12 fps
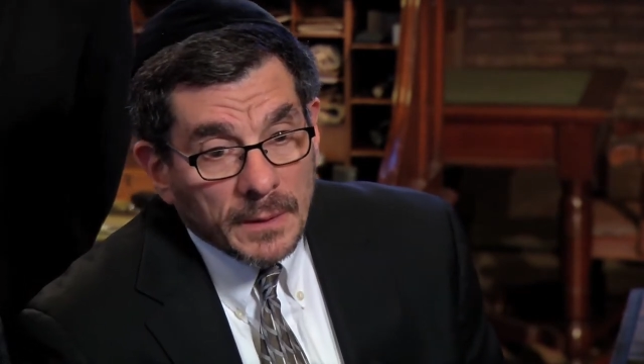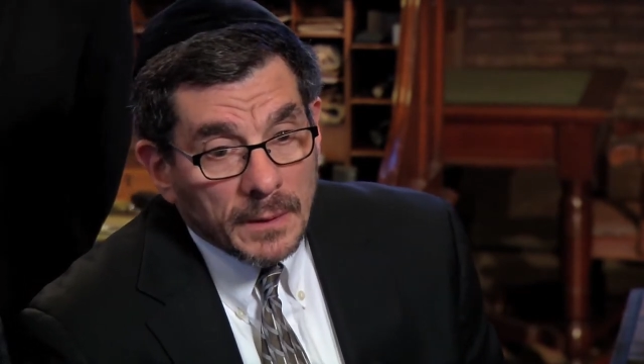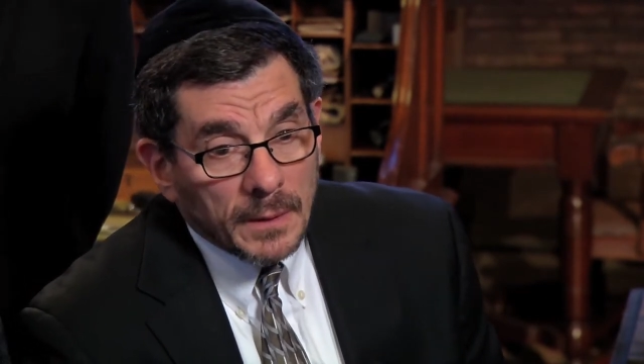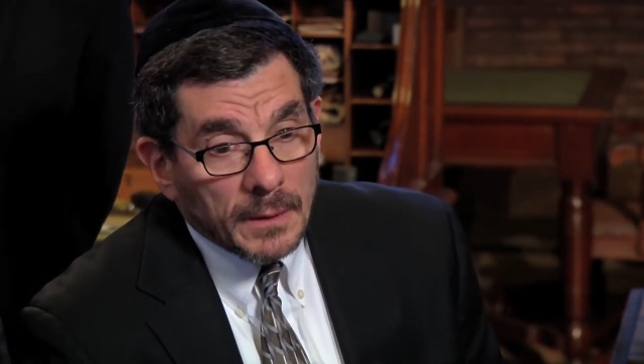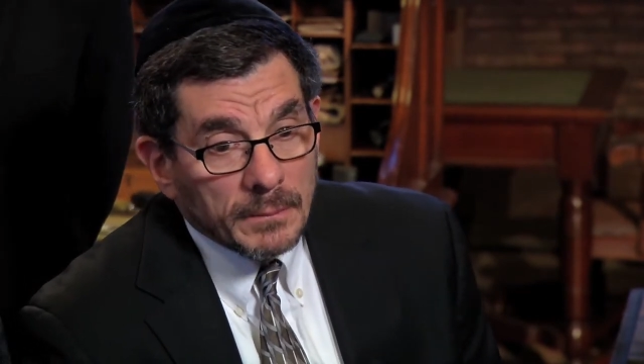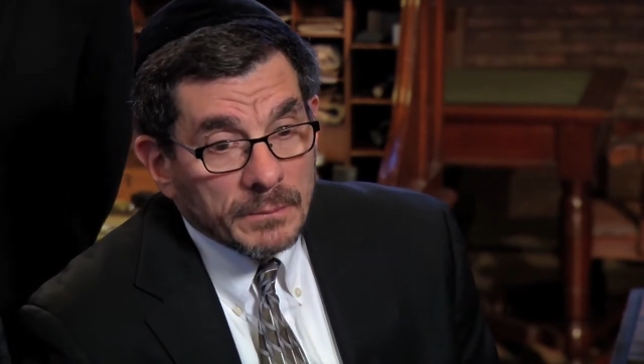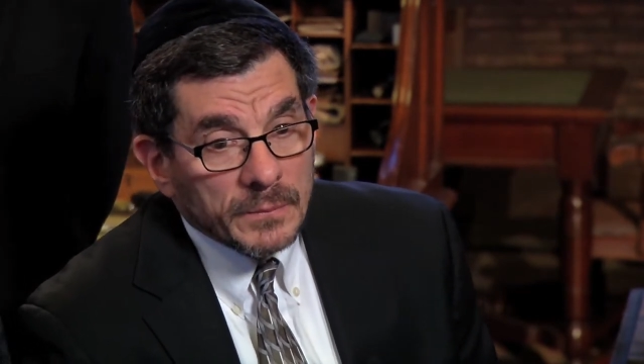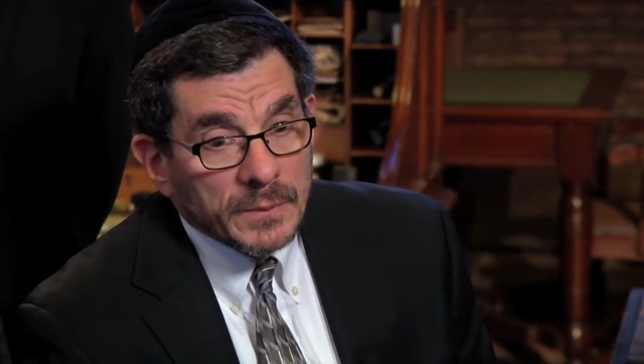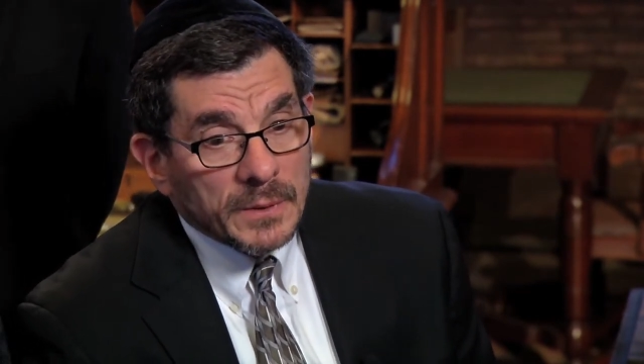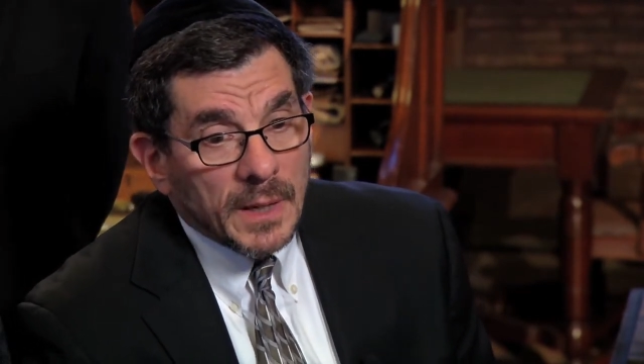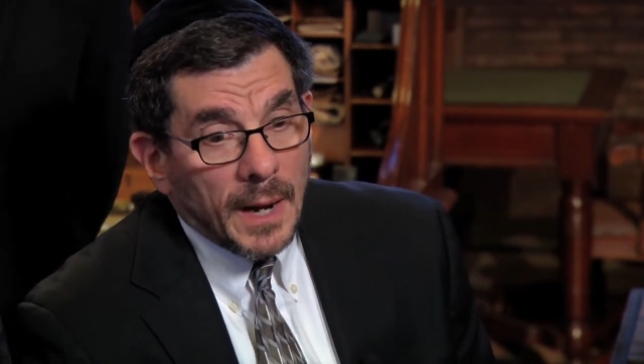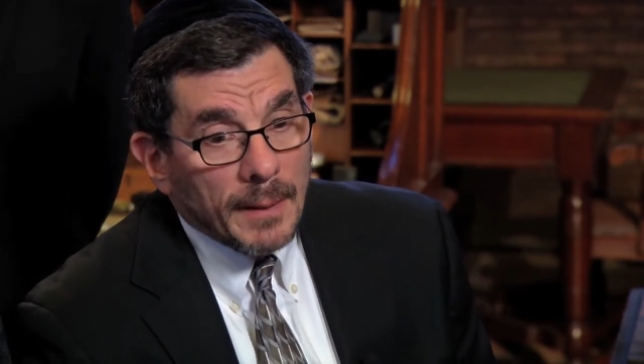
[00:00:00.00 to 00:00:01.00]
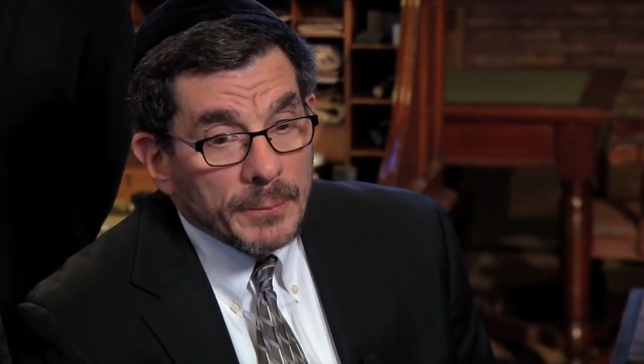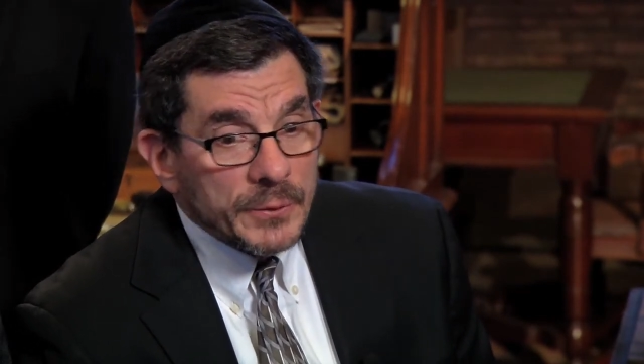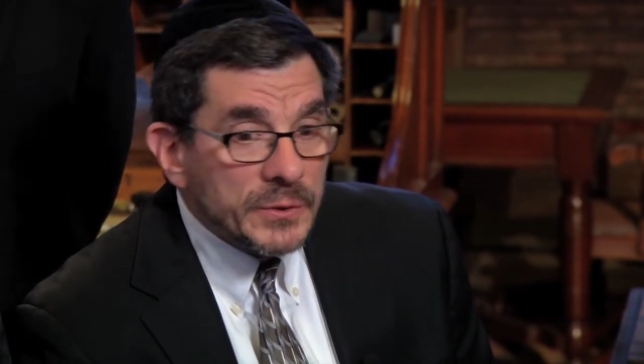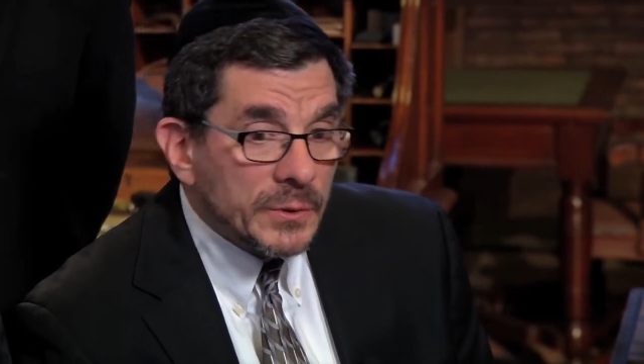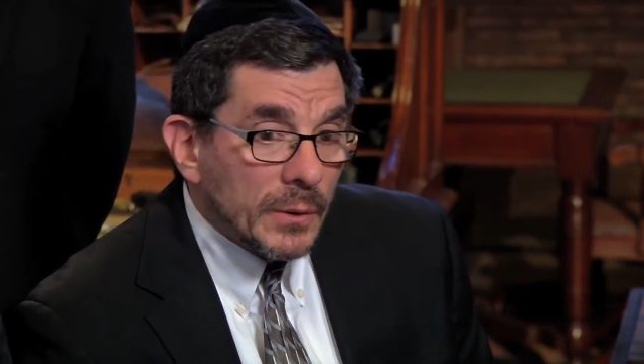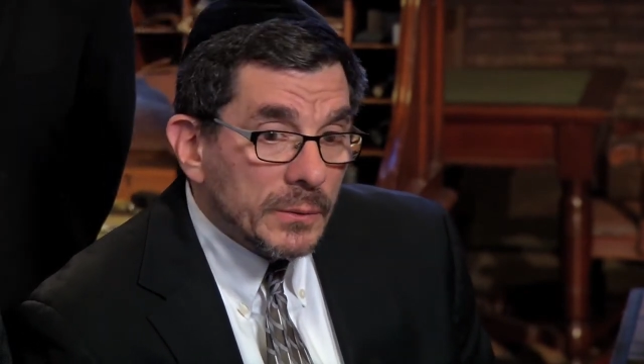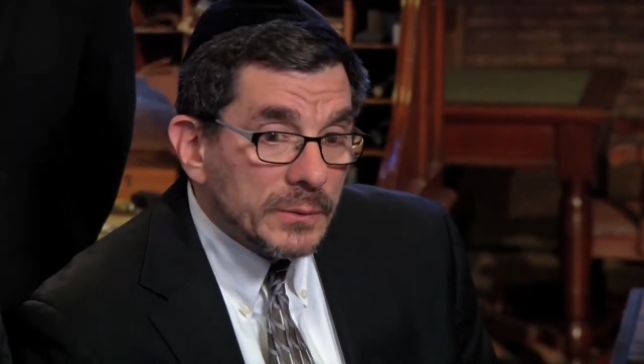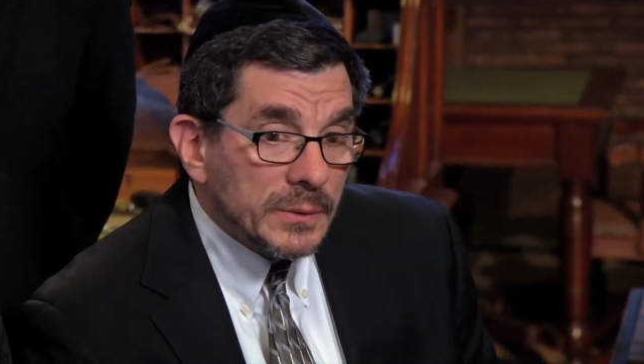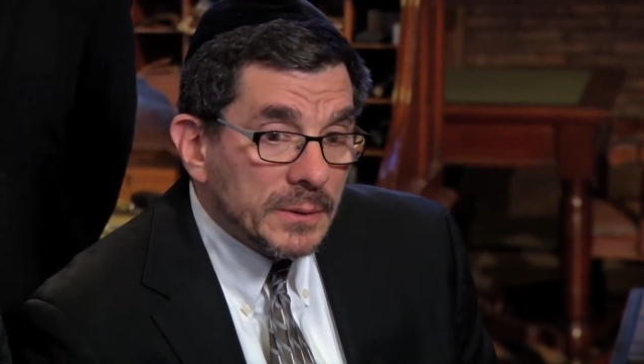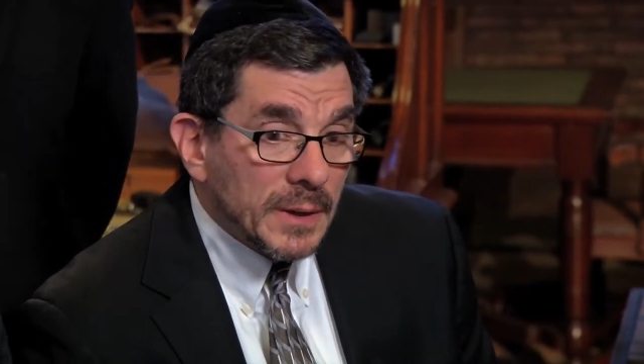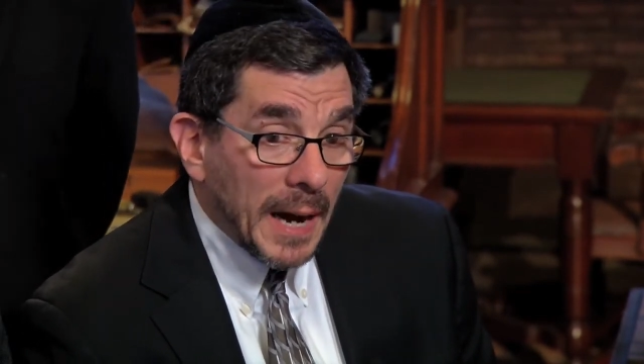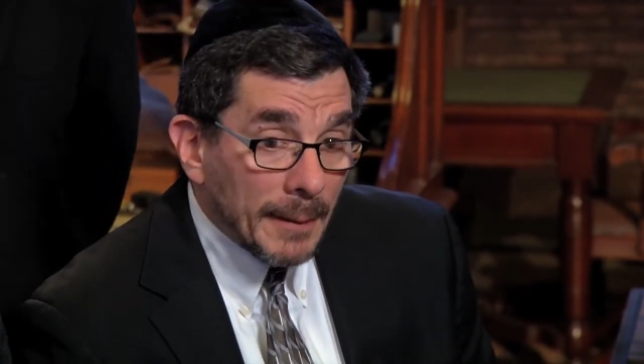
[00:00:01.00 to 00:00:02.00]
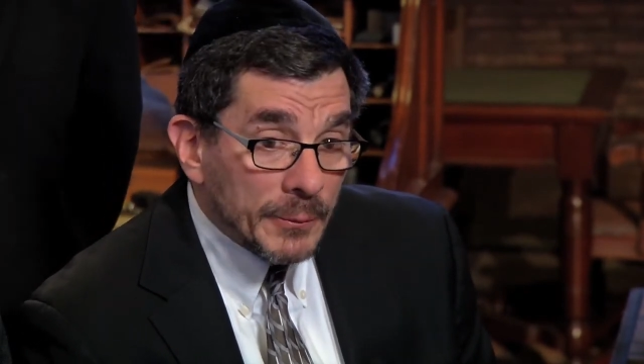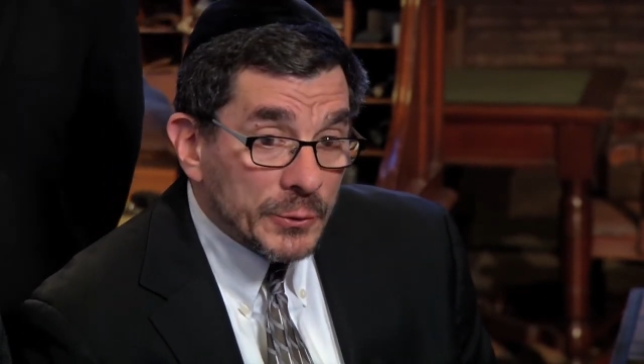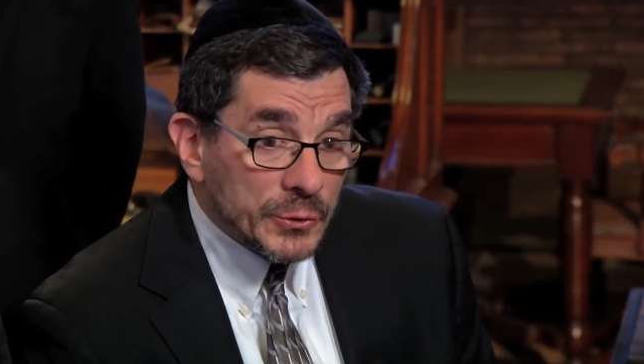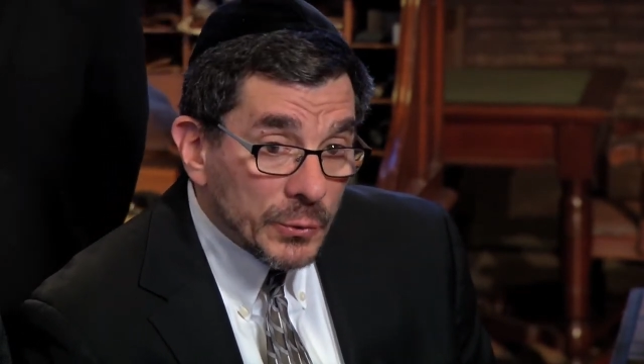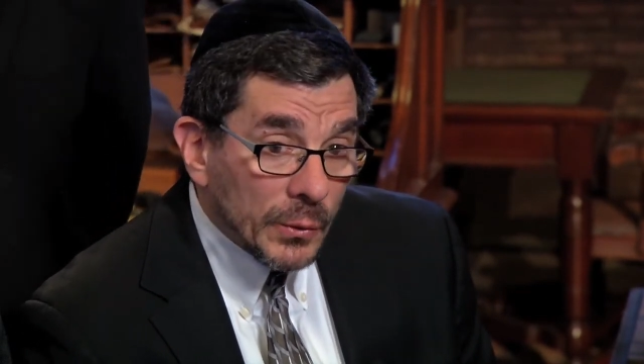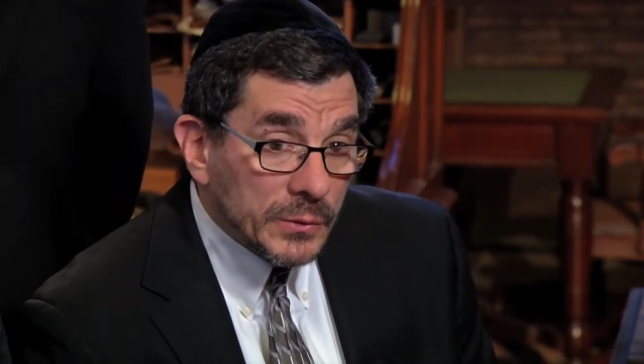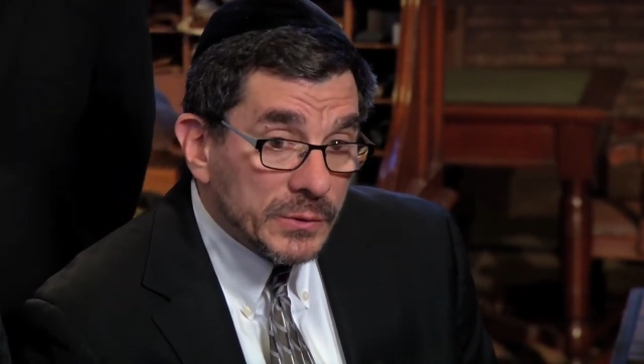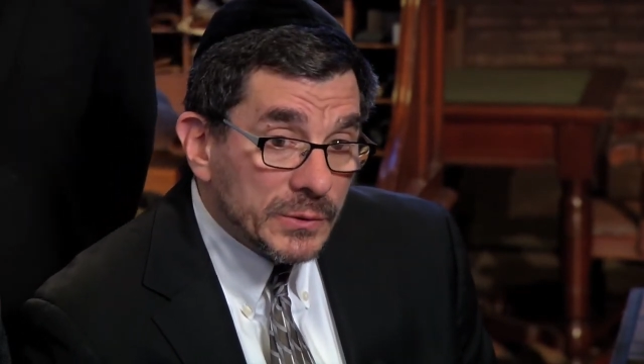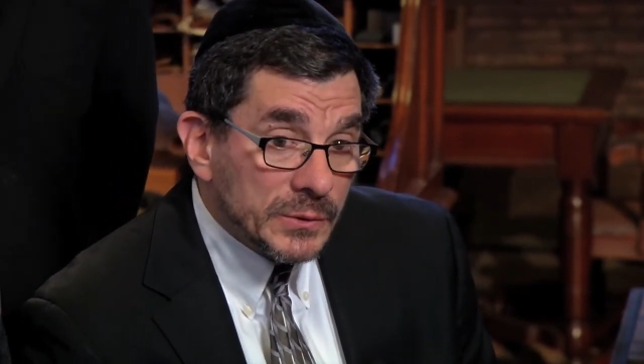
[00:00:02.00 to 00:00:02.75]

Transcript: Um, copper salt, copper salts,